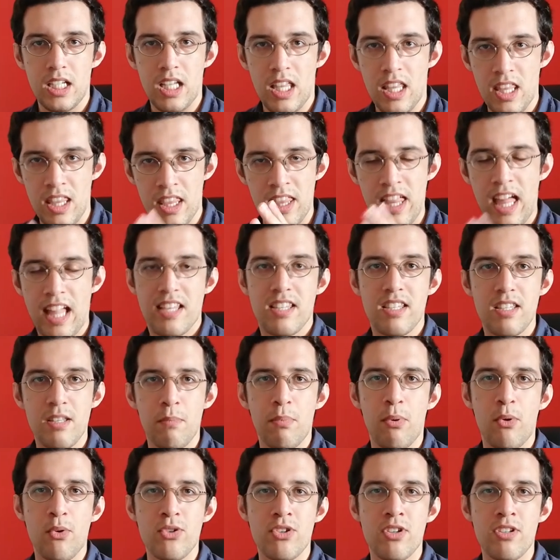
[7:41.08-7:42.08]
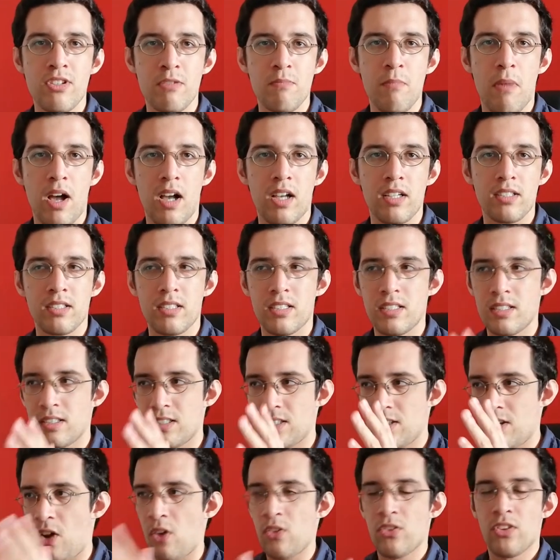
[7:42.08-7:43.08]
That's the Potions Master
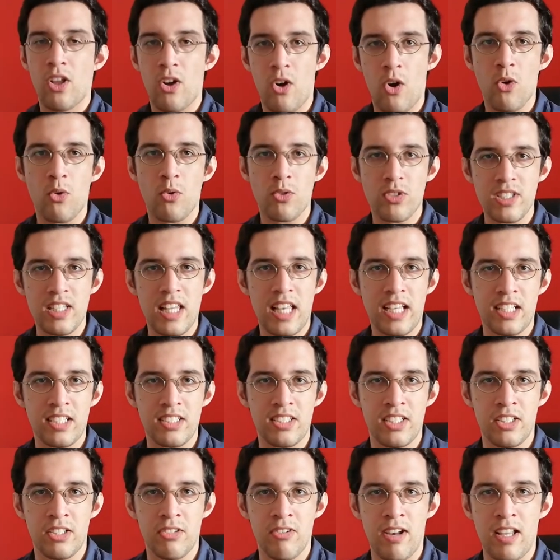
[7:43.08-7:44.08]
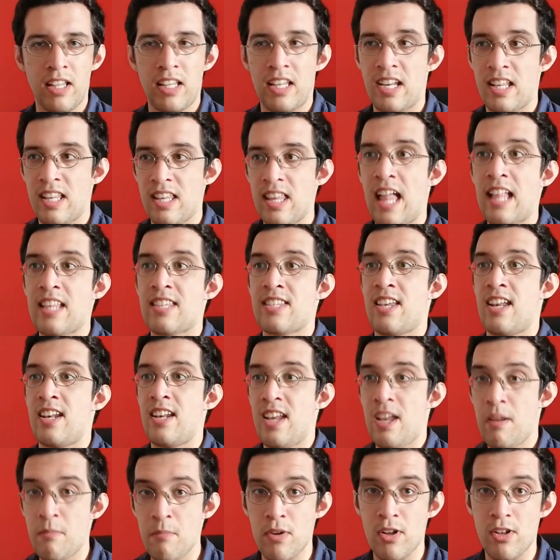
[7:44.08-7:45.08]
on the Hogwarts Legacy trailer, and that's an
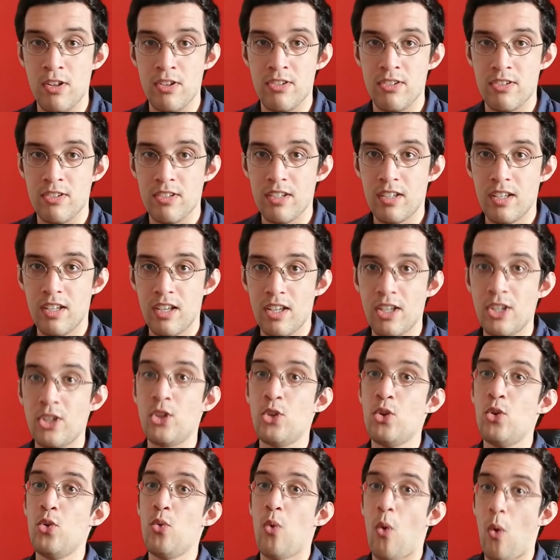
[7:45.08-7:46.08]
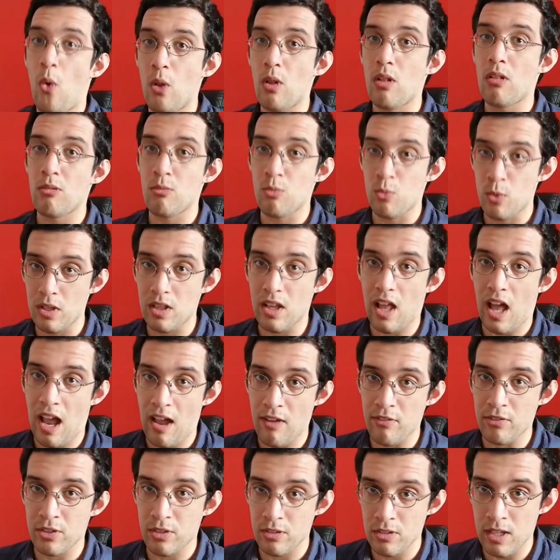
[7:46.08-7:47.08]
image you all will
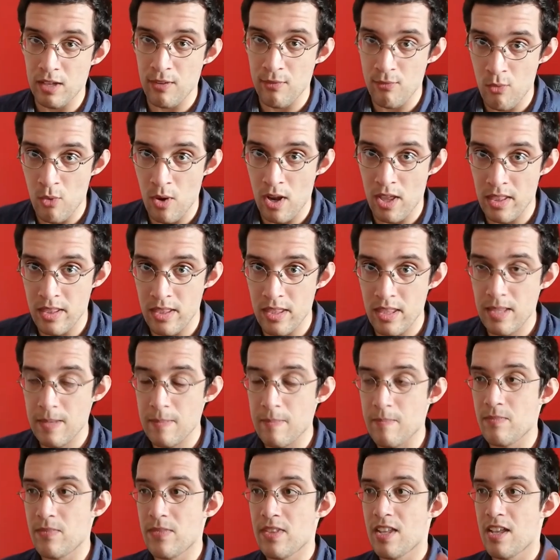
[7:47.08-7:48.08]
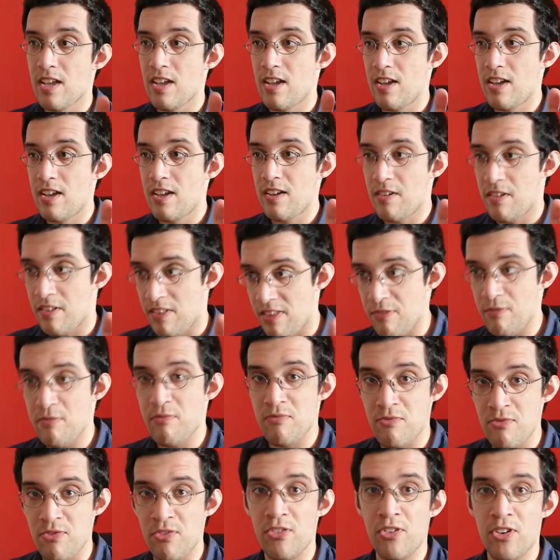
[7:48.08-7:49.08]
have to live with
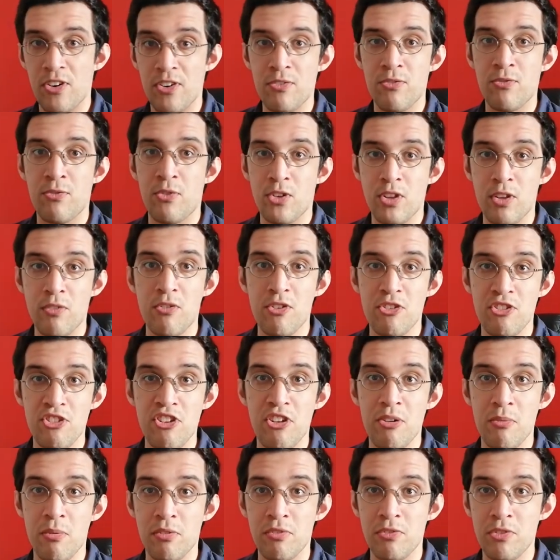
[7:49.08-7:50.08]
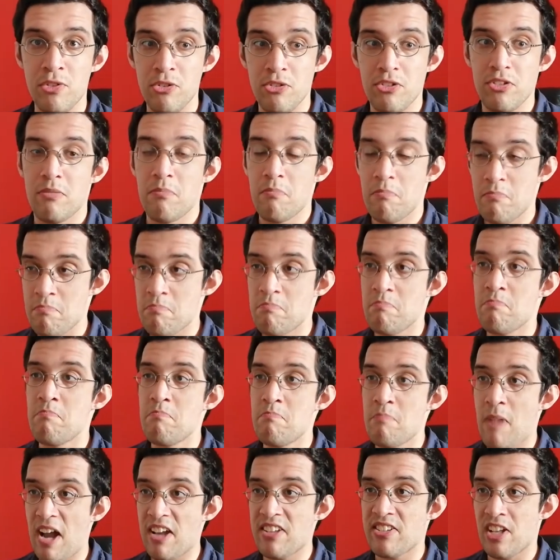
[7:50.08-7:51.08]
for, for the foreseeable future,
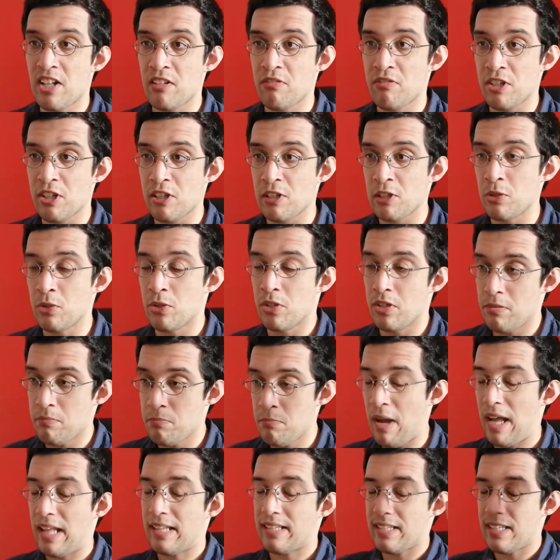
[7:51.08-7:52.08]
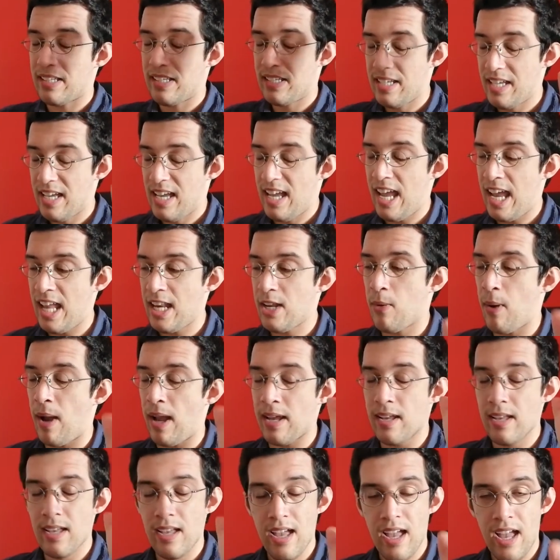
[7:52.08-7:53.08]
myself included. But anyway,
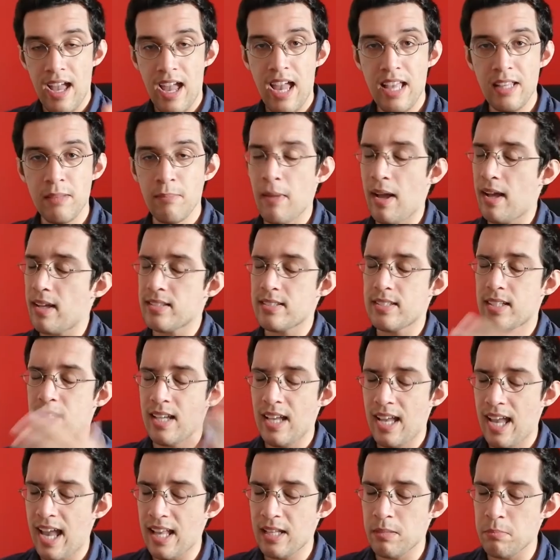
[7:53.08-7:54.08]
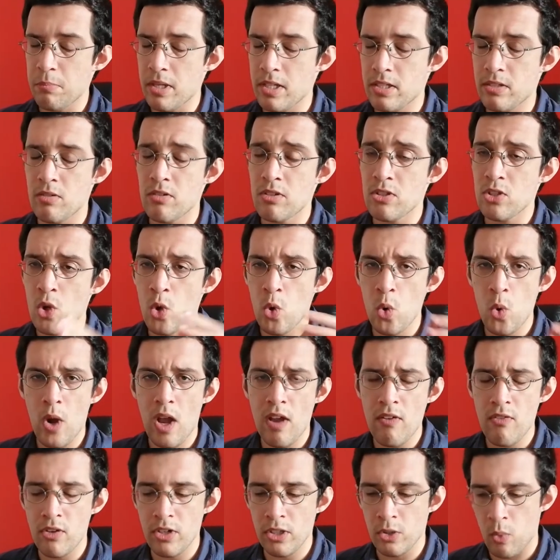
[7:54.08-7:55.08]
headmaster, headmistress,
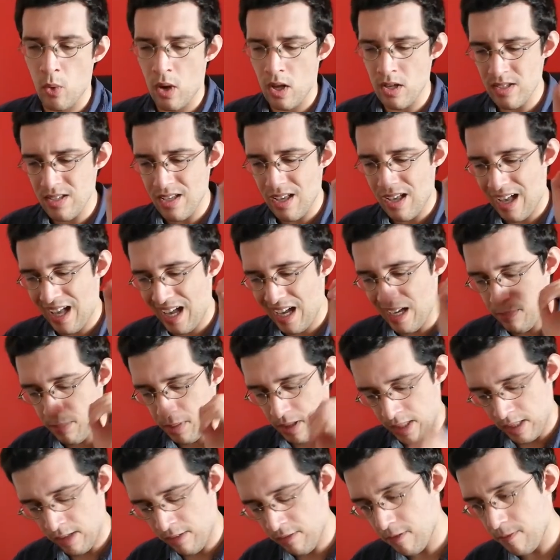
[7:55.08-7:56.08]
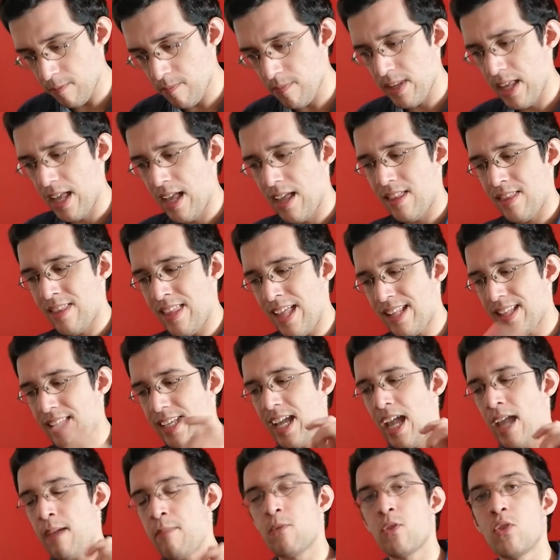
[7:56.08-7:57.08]
whoever it was, I believe that the
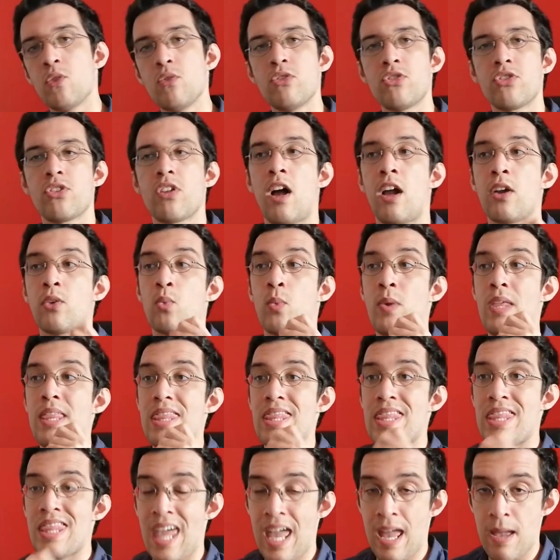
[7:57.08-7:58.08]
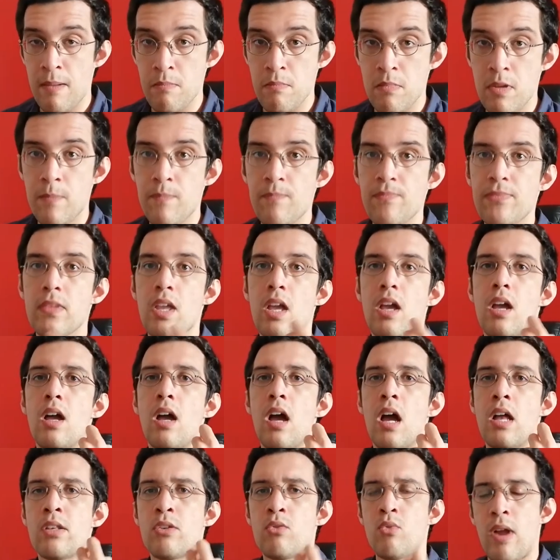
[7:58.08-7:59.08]
game could start with them
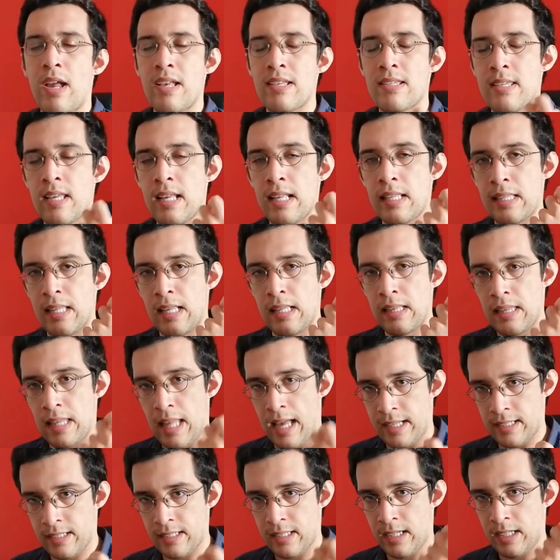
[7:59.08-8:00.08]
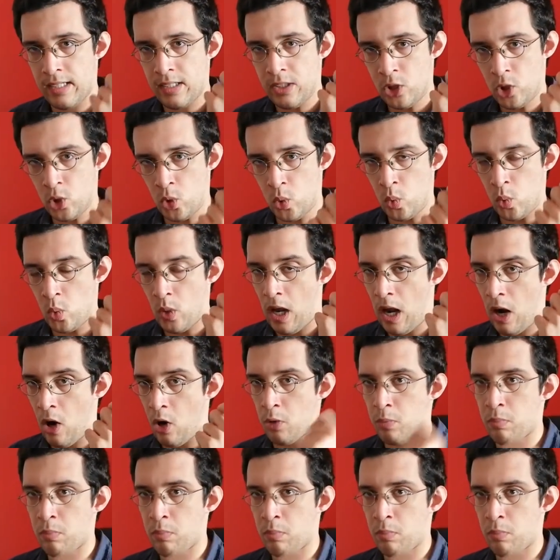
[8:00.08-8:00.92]
addressing the letter to our